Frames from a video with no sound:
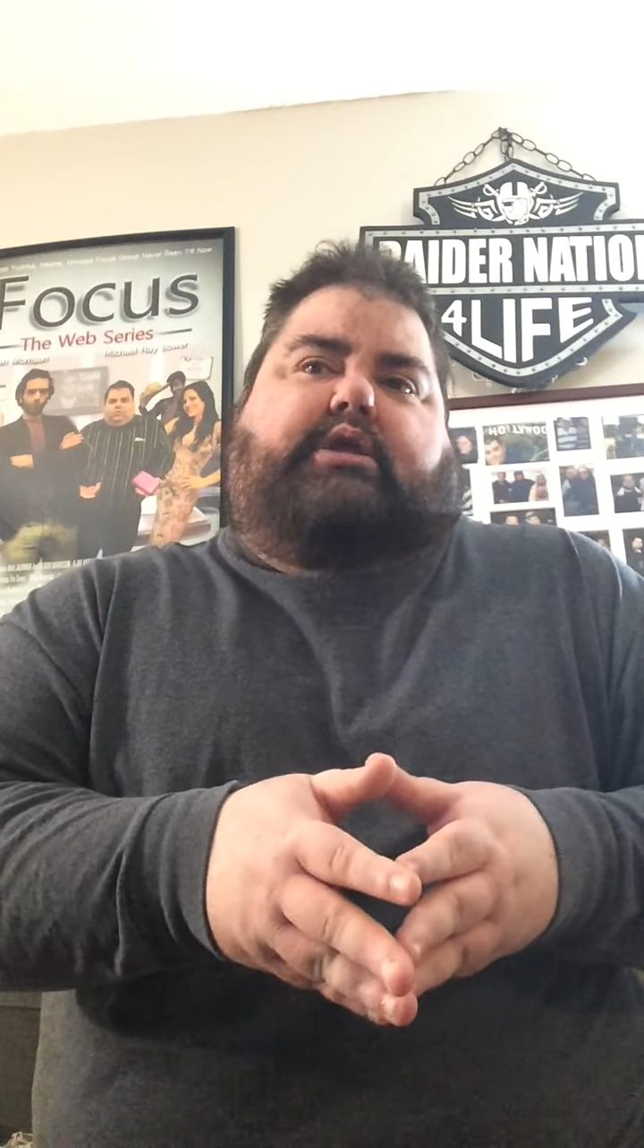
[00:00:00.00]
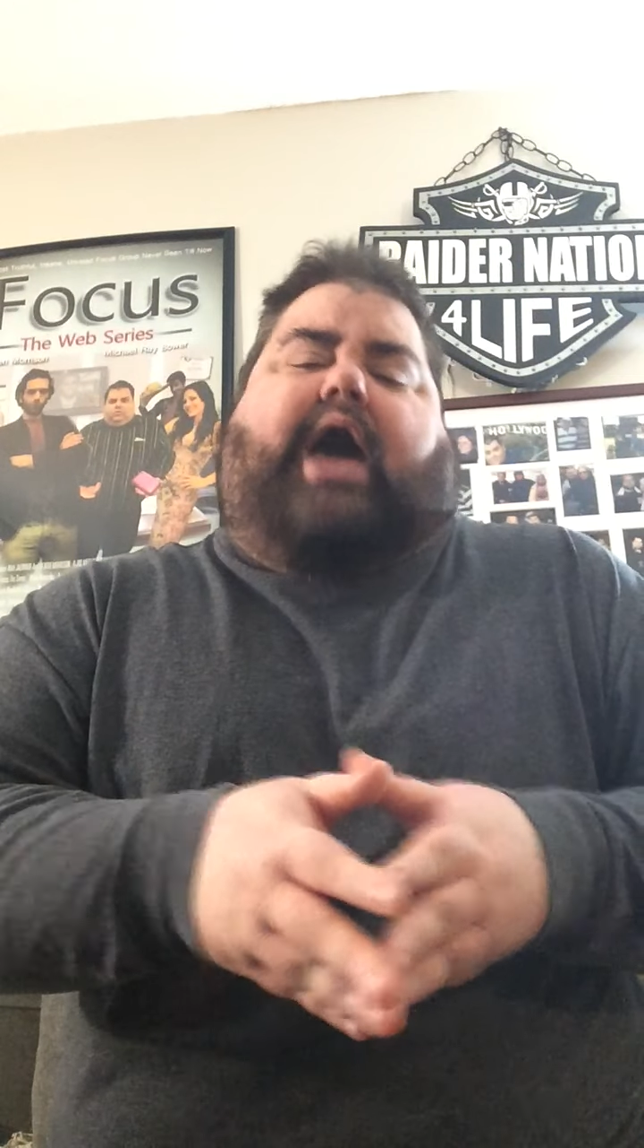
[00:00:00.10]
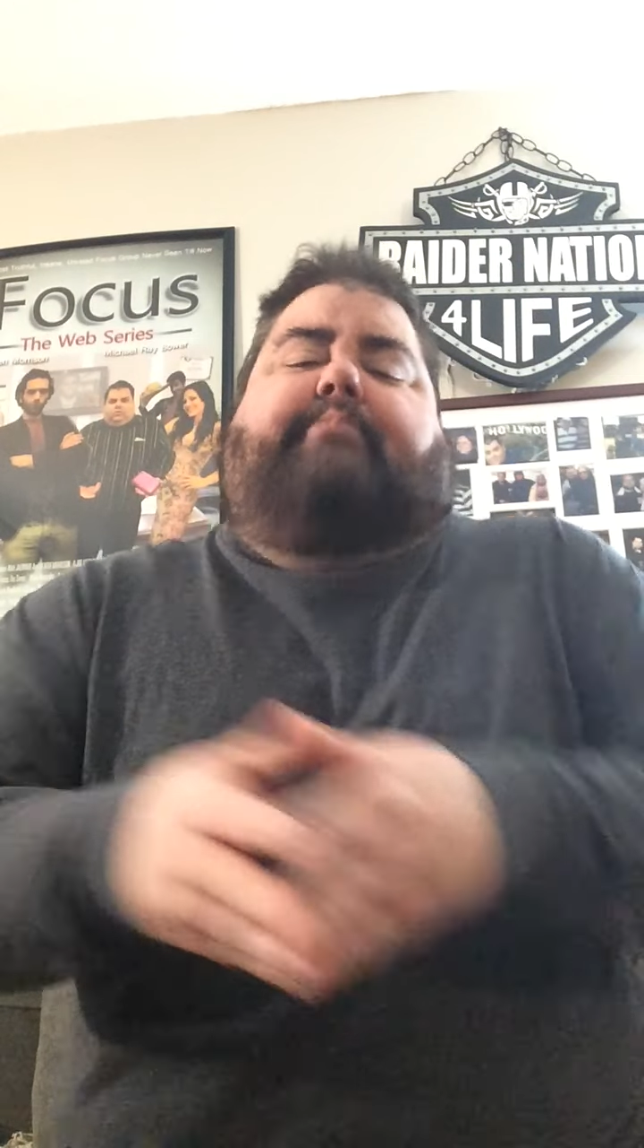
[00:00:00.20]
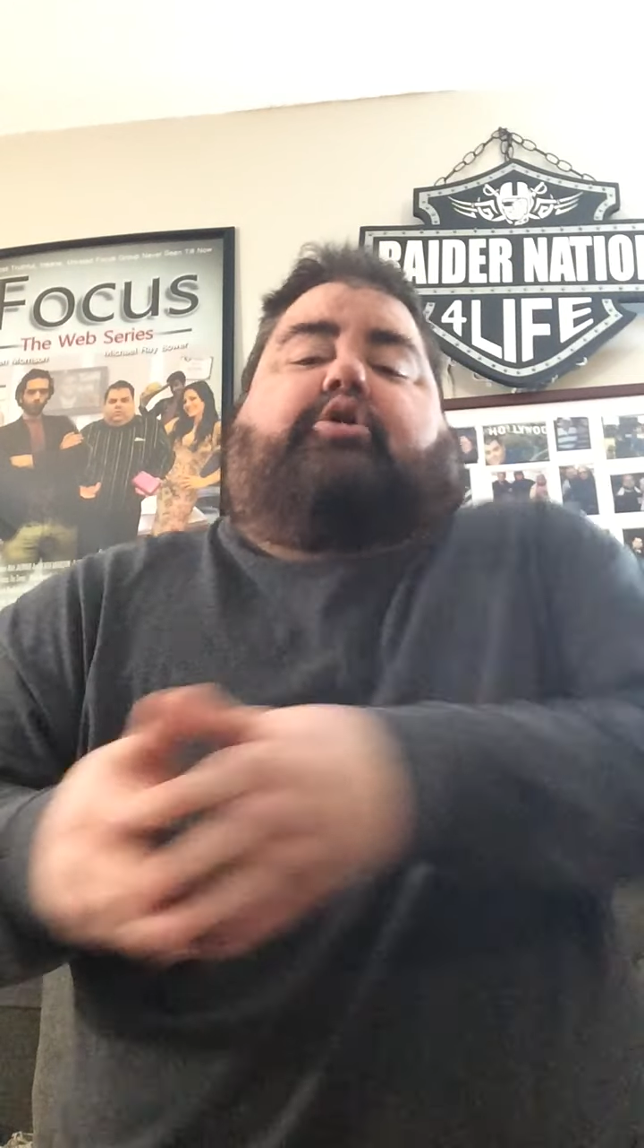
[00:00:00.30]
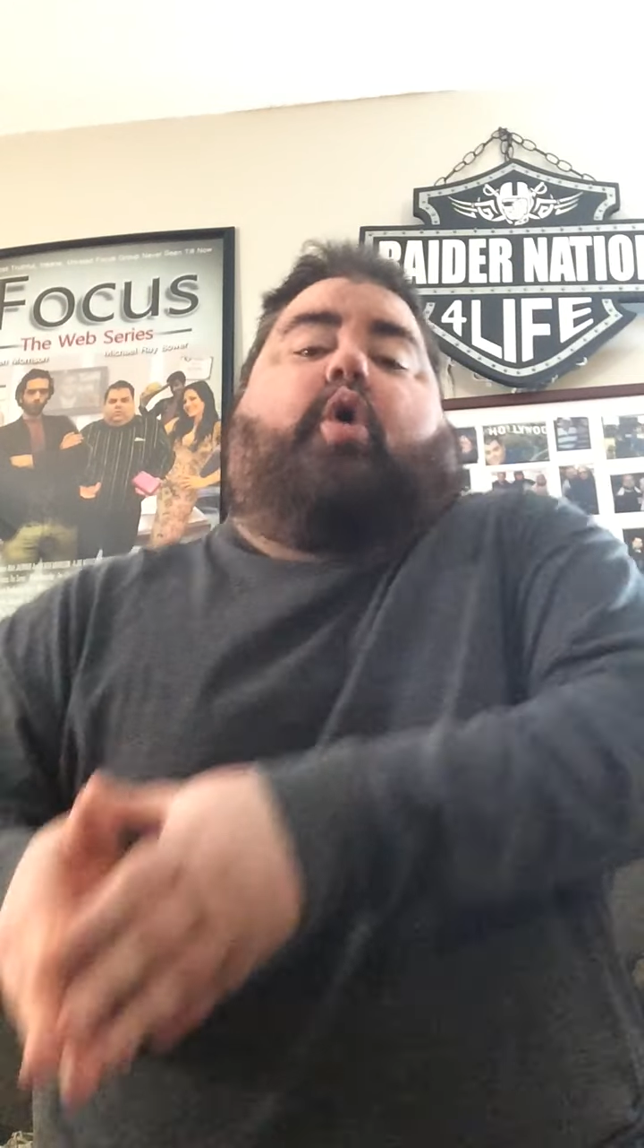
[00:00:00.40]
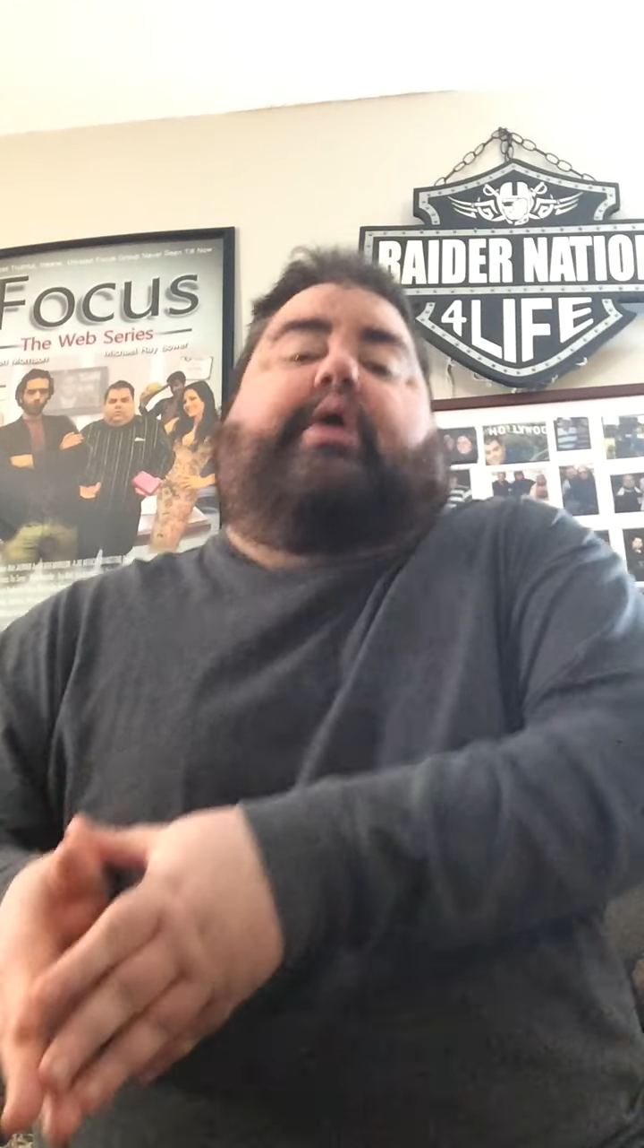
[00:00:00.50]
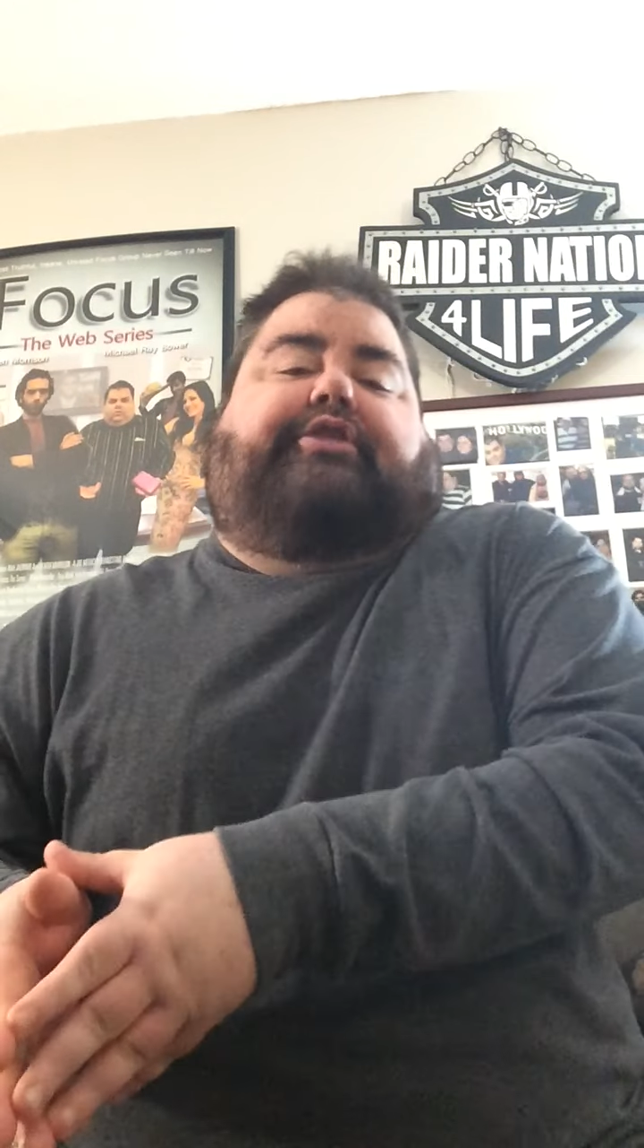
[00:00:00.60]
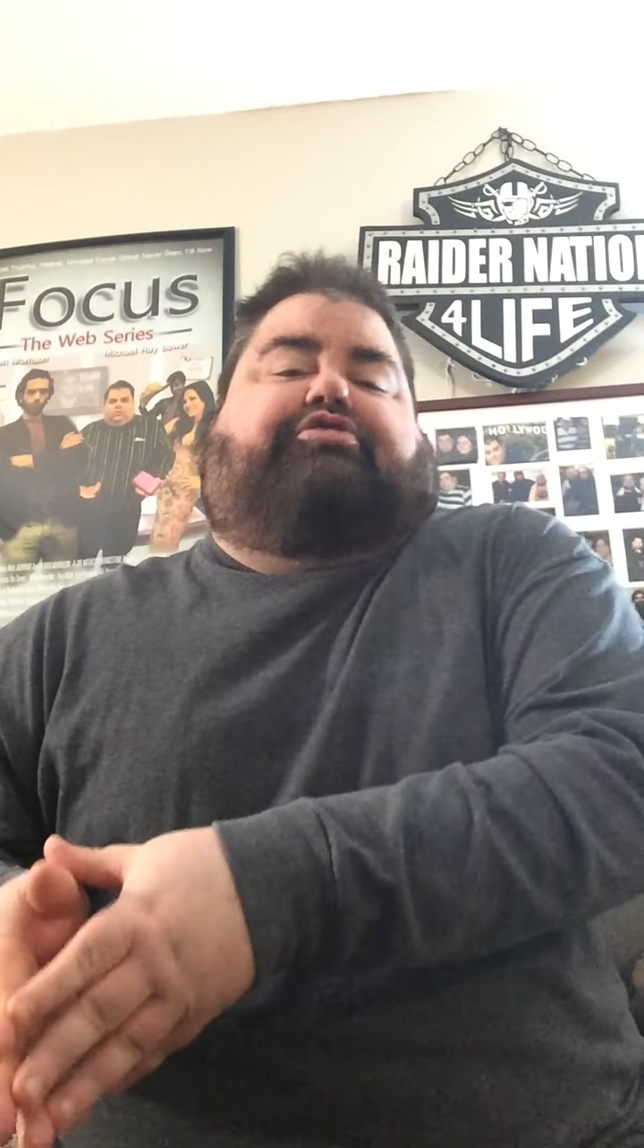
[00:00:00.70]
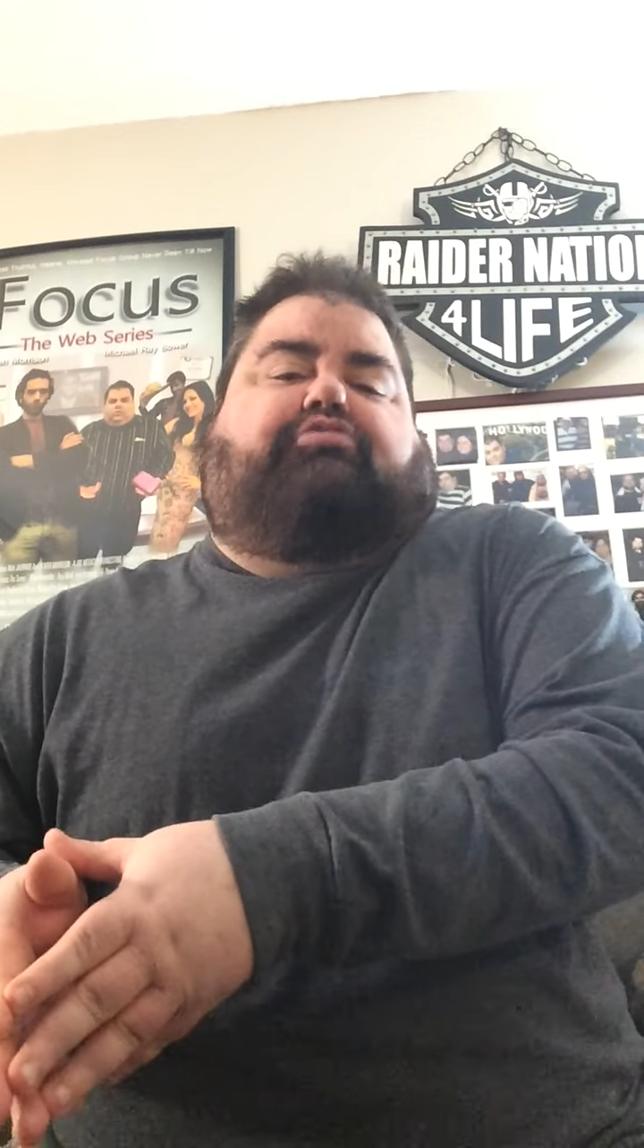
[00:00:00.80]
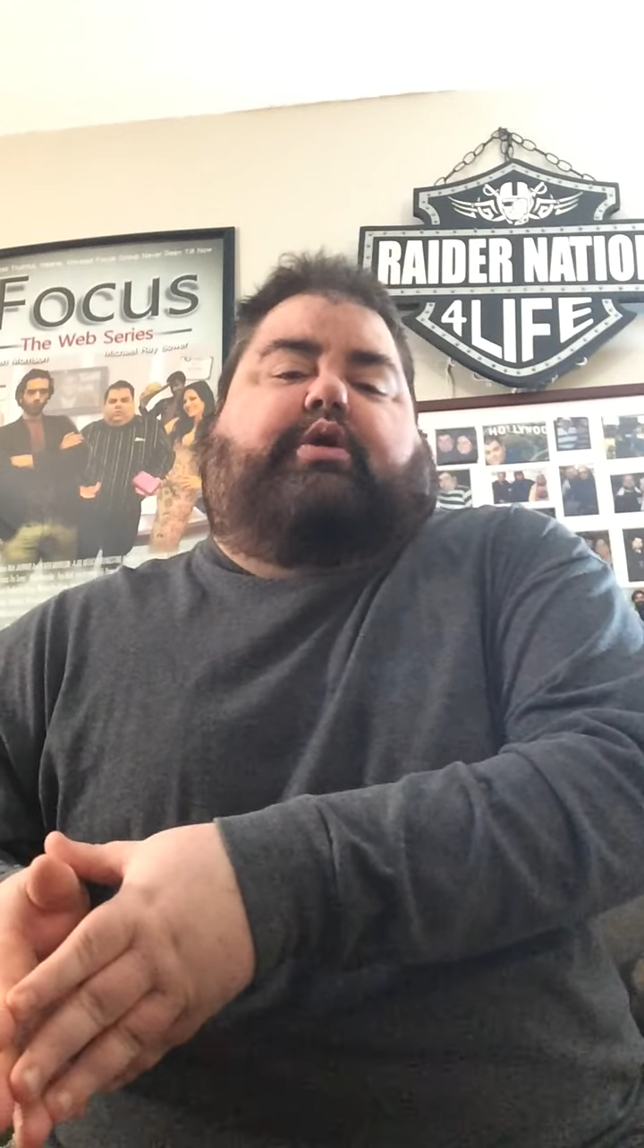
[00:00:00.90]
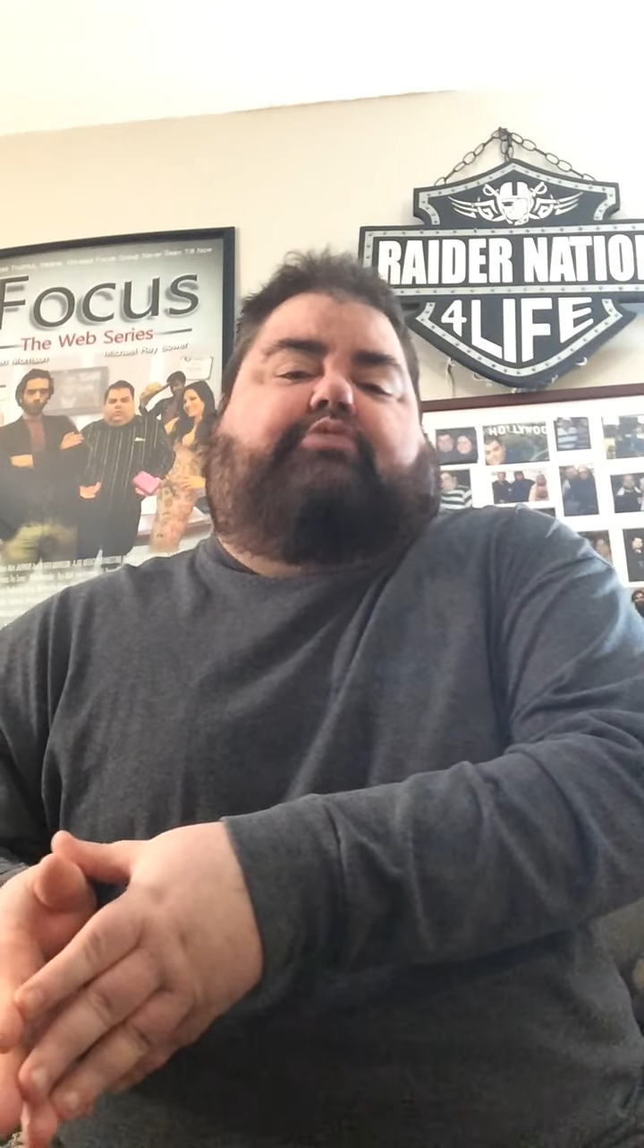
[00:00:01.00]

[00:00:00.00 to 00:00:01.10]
I'm going through